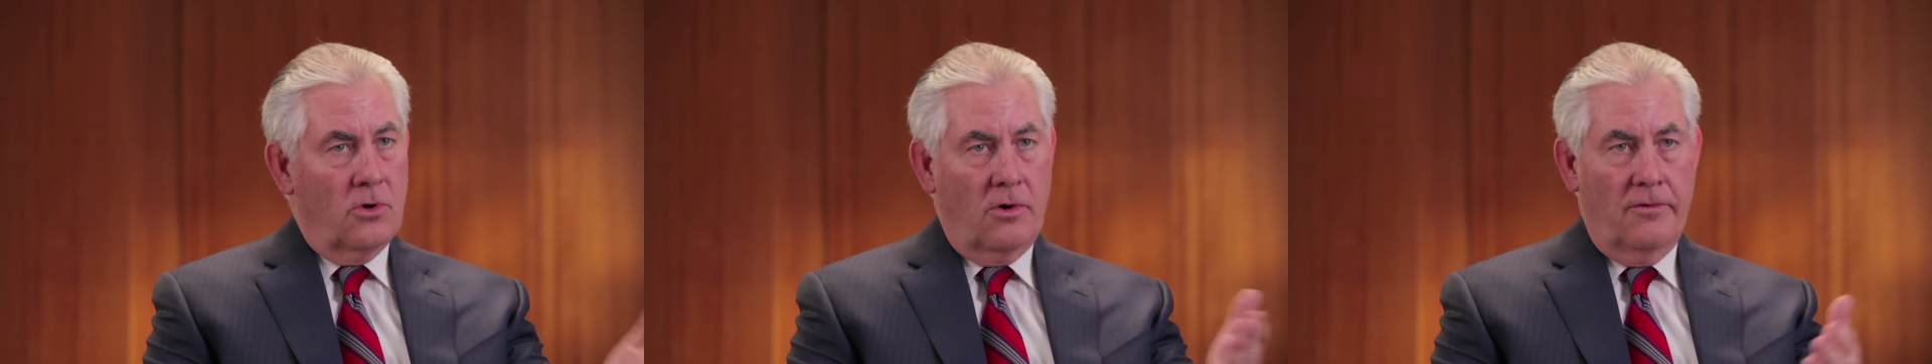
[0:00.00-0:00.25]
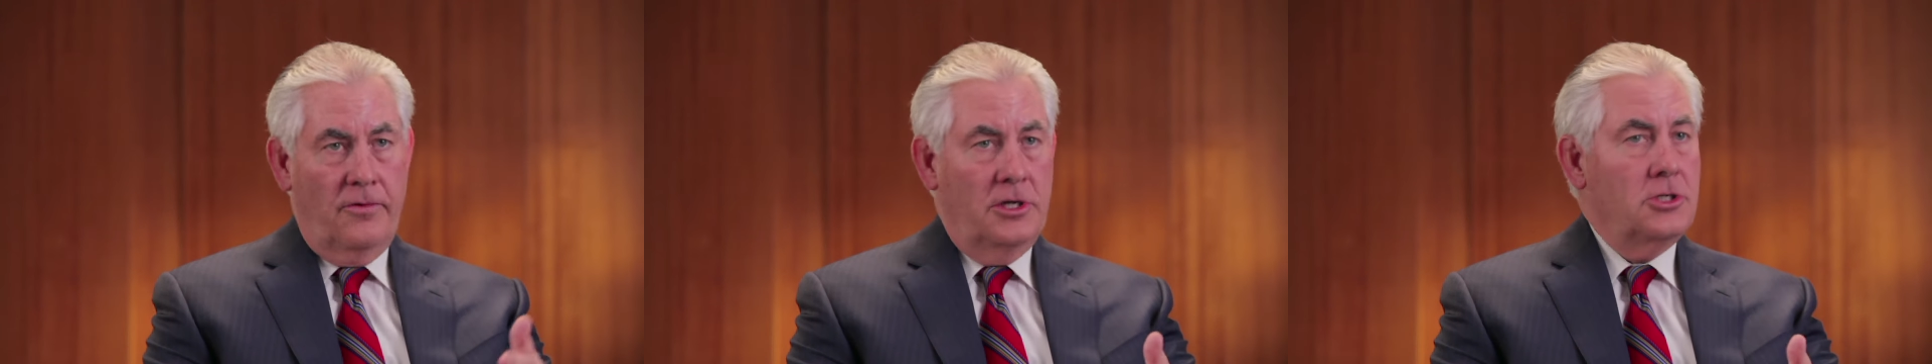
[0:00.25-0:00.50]

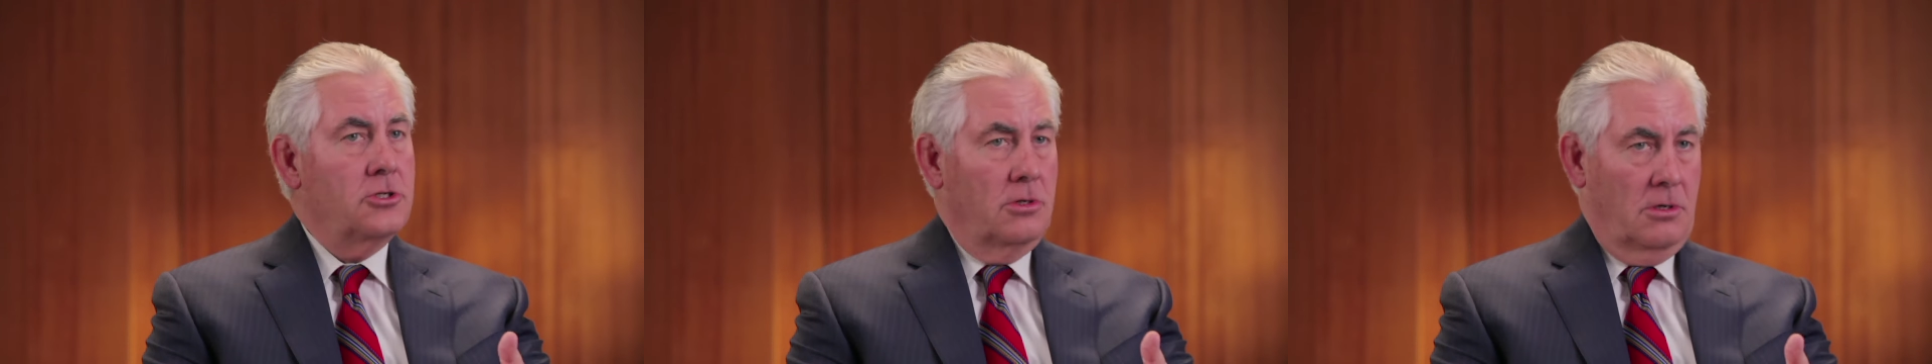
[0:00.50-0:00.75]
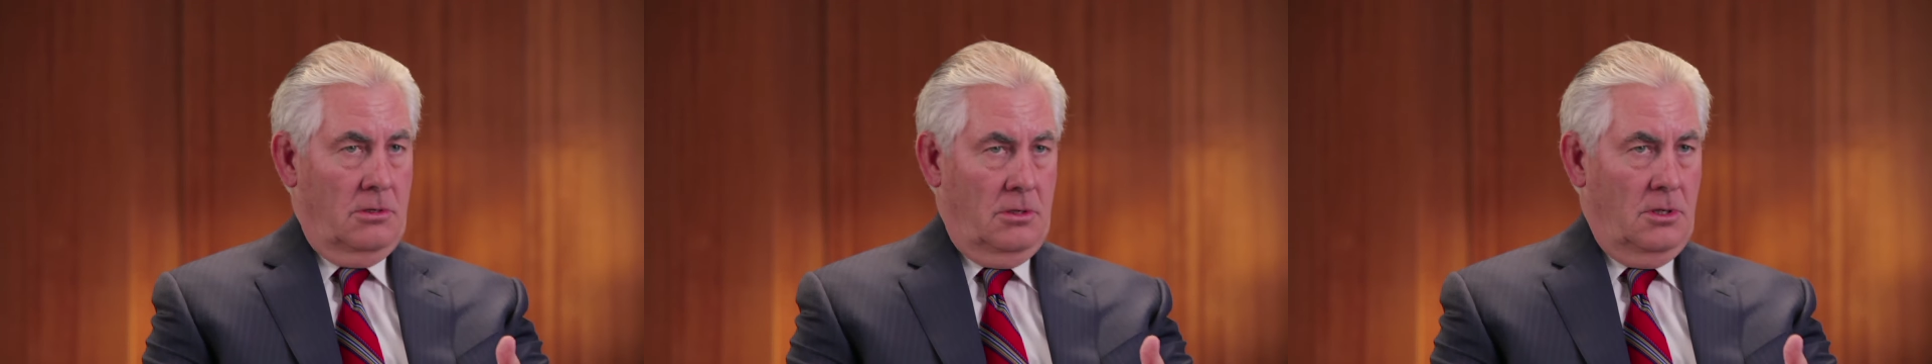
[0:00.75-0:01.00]
where
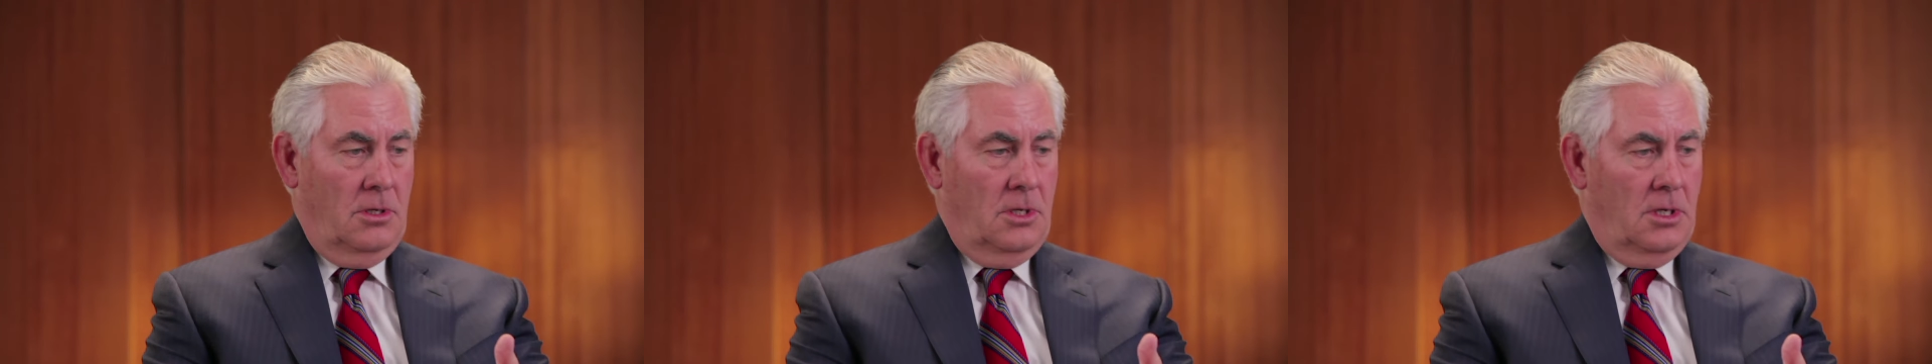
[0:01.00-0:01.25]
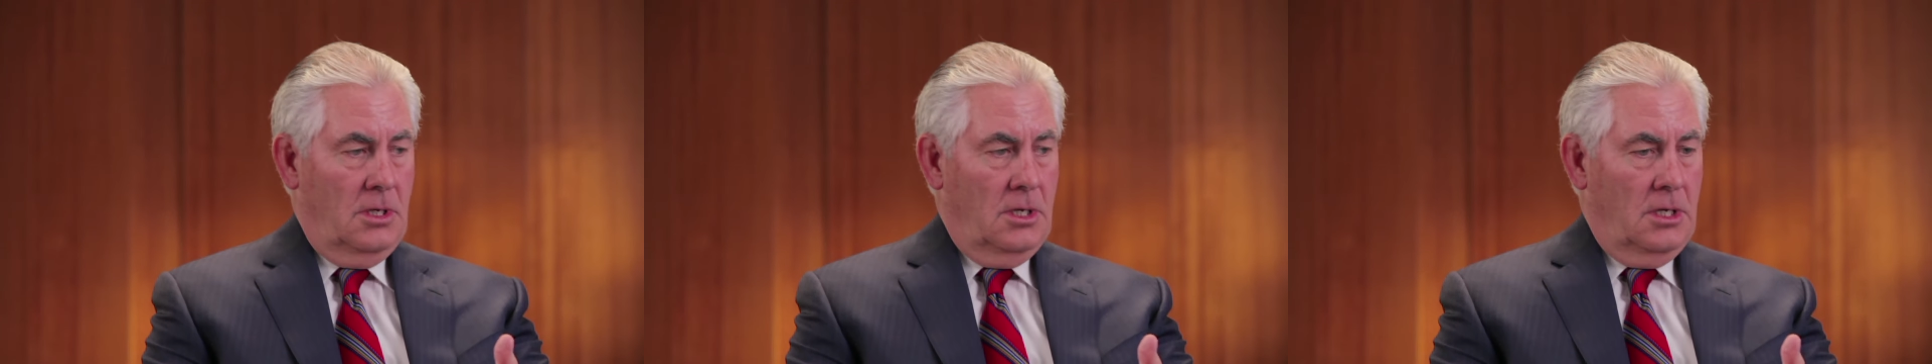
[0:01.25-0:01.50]
he
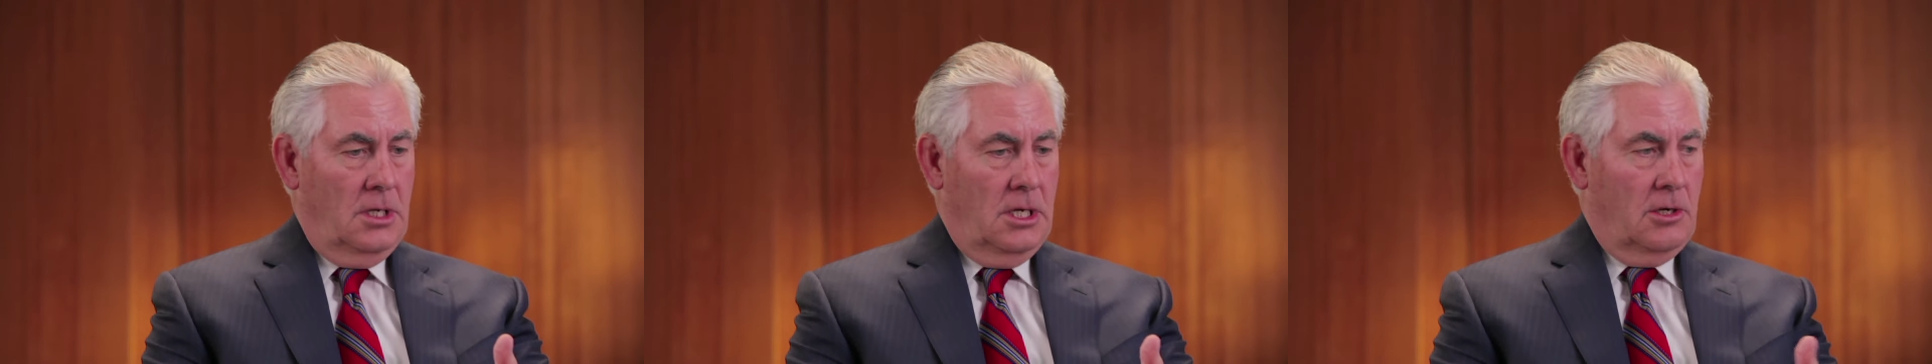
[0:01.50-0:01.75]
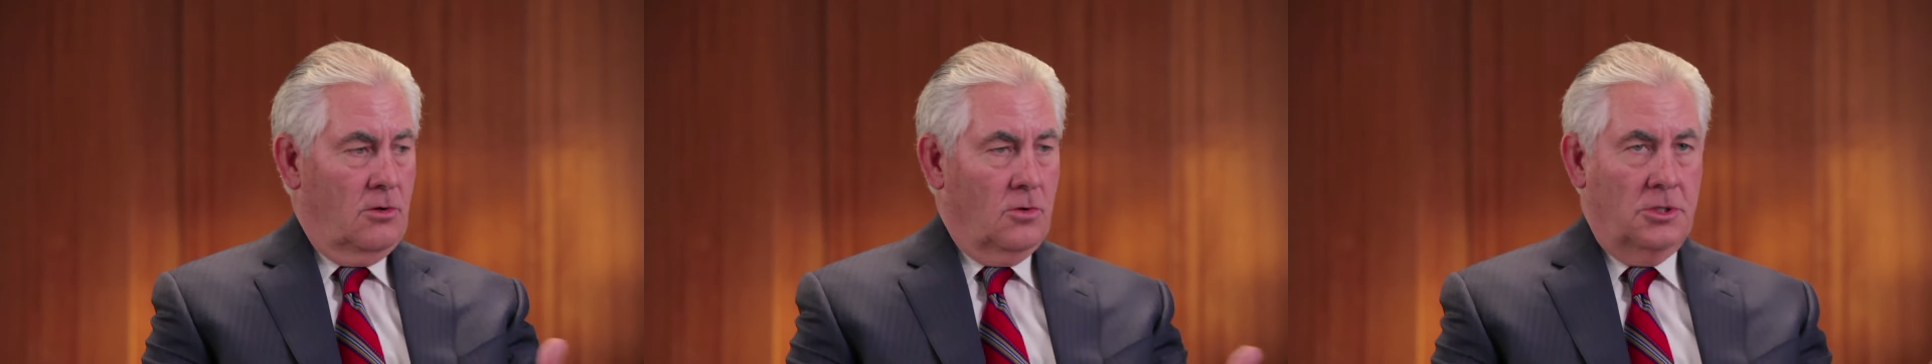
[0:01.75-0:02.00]
examined